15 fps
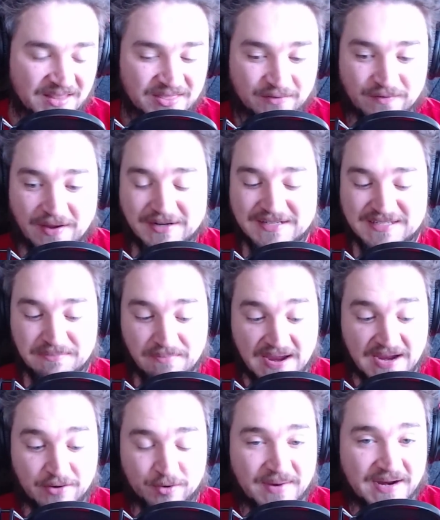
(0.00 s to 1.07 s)
The Falcons
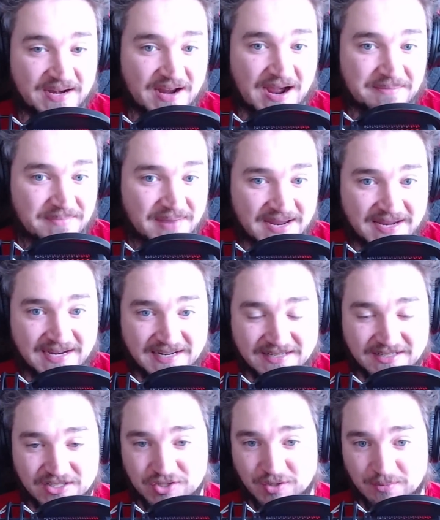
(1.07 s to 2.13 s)
may or may not make any
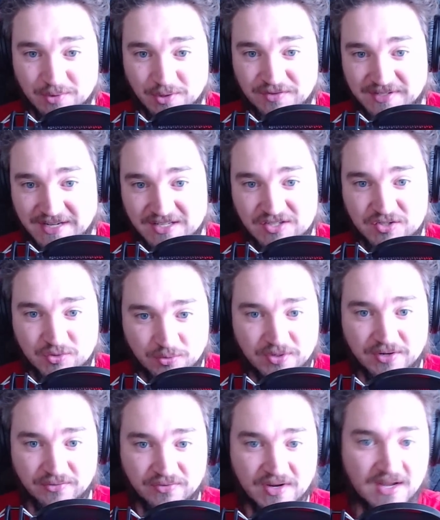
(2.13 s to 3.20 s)
additional moves, and that's
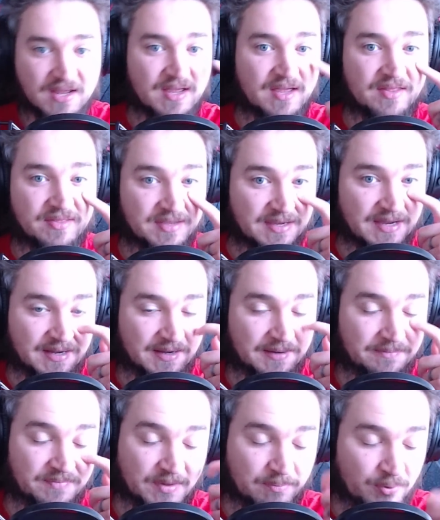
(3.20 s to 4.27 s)
sort of the
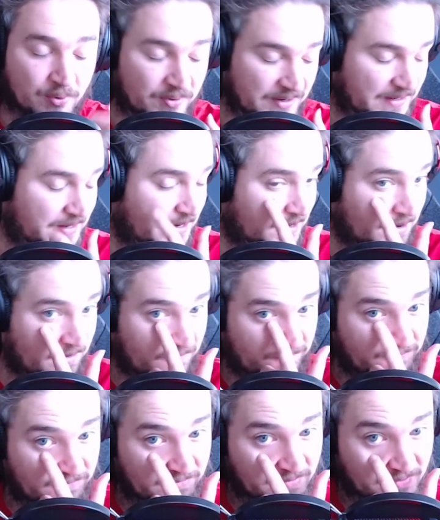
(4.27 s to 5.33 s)
point
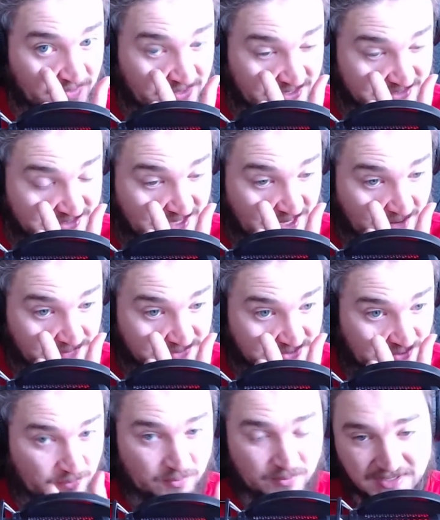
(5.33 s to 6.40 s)
of this
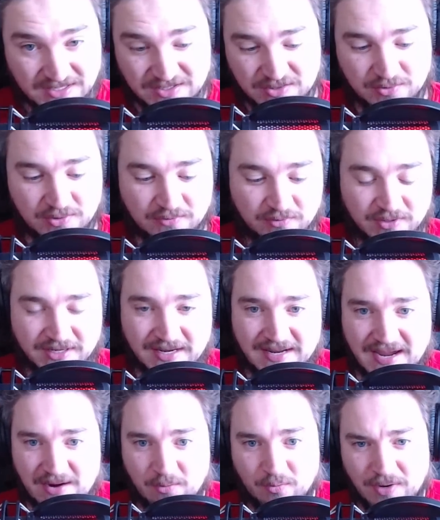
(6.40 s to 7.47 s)
episode is sort of looking
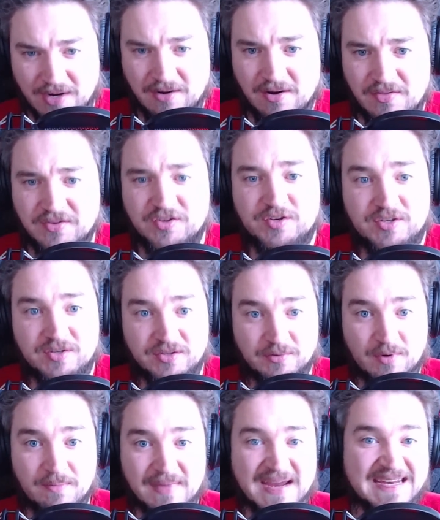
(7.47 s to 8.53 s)
at where are the
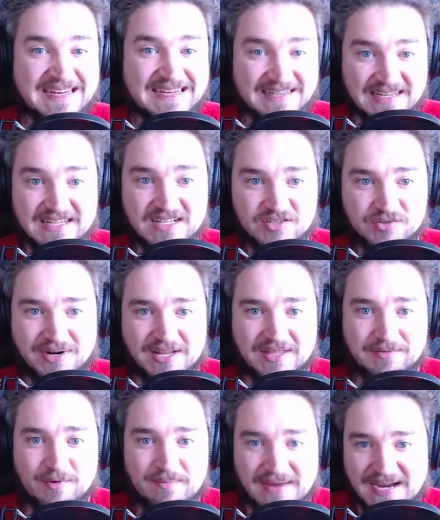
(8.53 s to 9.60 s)
remaining needs, right?
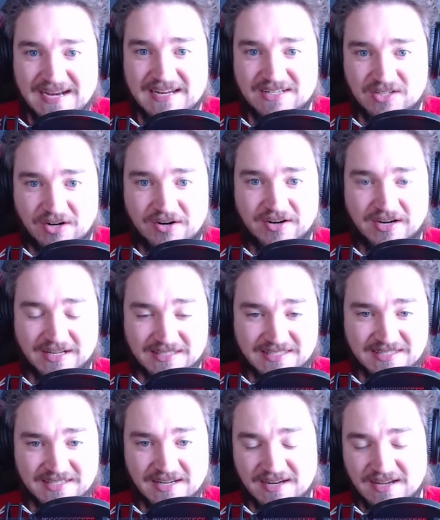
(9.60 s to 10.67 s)
The remaining
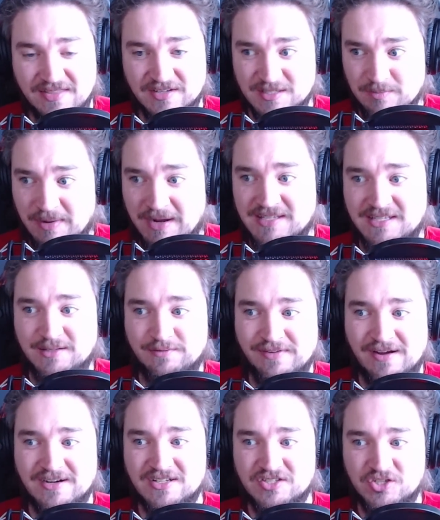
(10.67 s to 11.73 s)
targets, the spots that the
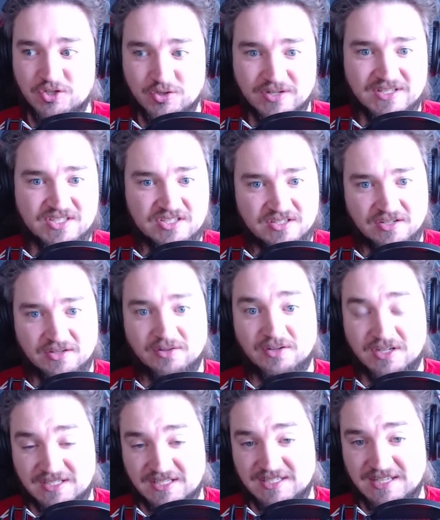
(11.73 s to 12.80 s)
Falcons could still
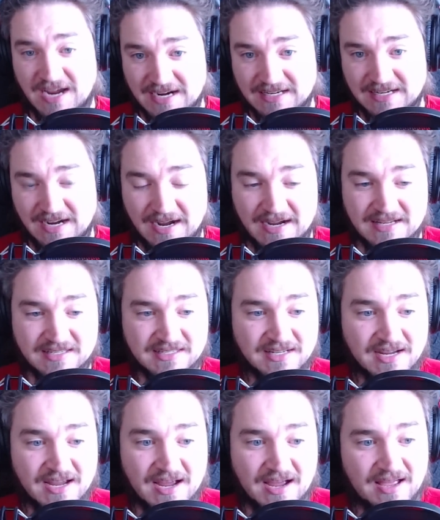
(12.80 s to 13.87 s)
look to sign guys.
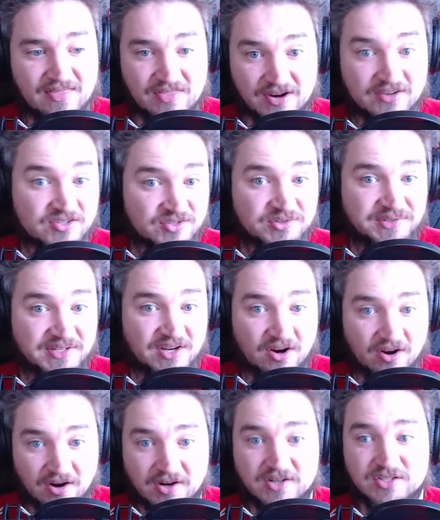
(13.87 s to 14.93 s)
There certainly
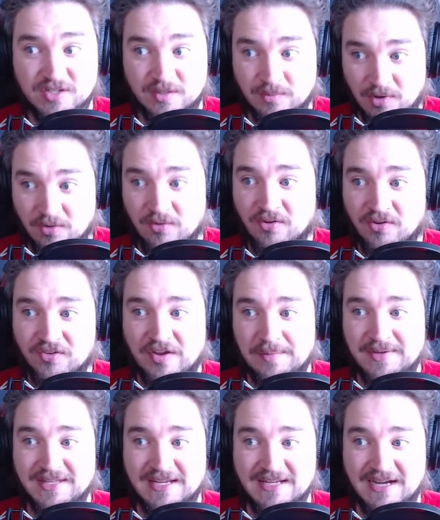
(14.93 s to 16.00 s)
are some holes. I
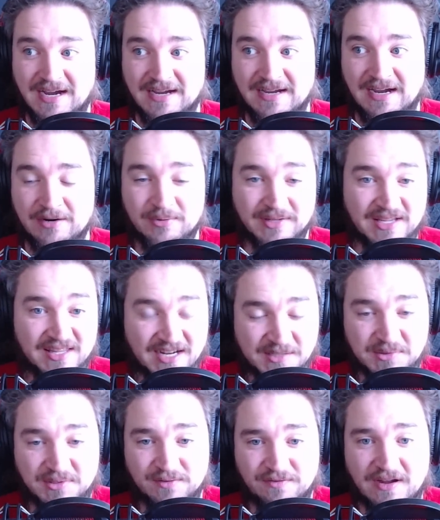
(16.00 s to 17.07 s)
mean, I really liked
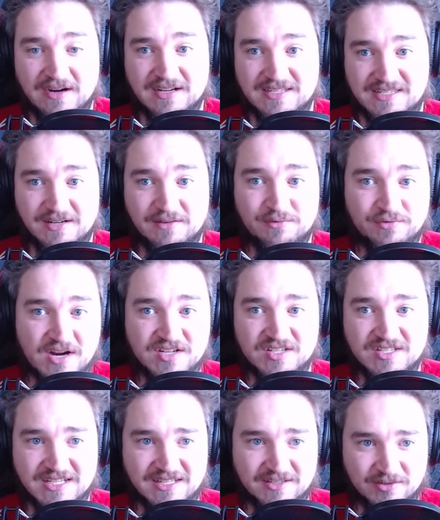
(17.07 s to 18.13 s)
what the Falcons did in free
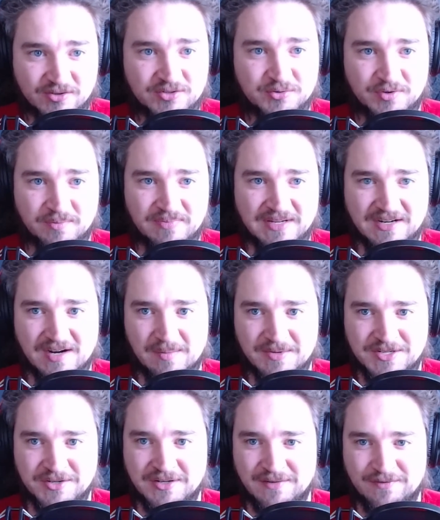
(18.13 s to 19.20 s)
agency, and this will sort of be an
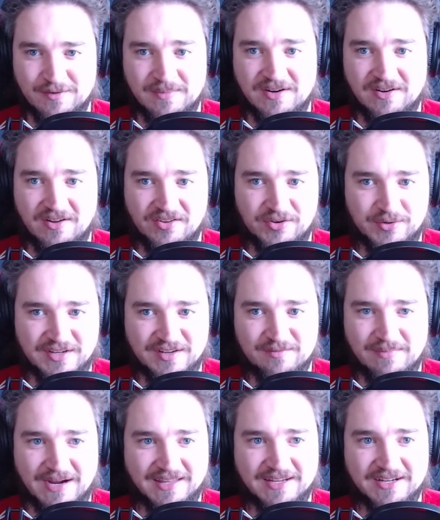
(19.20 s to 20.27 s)
opportunity for me to also give
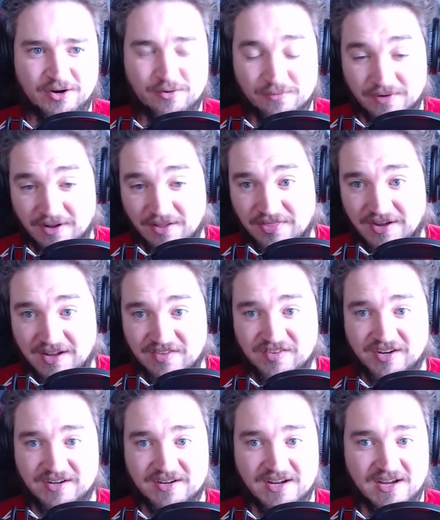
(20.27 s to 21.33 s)
my overall thoughts
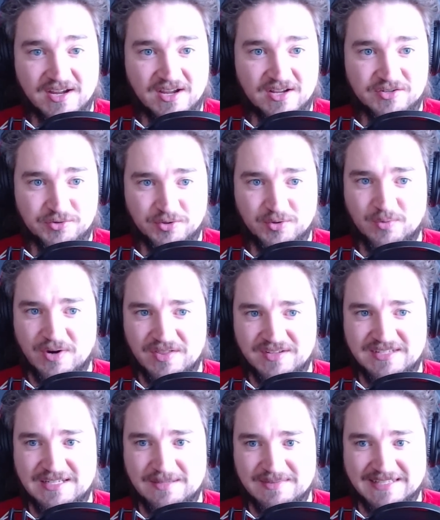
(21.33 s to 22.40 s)
on sort of where the
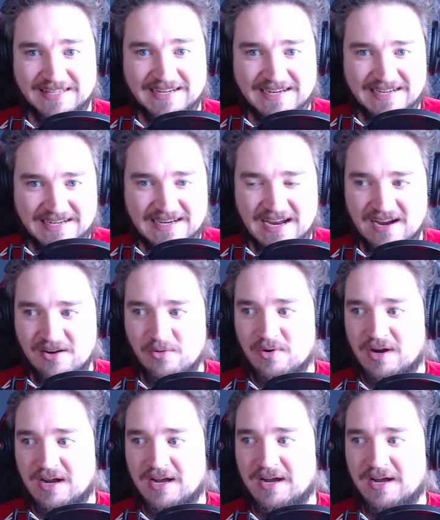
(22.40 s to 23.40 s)
team is landing now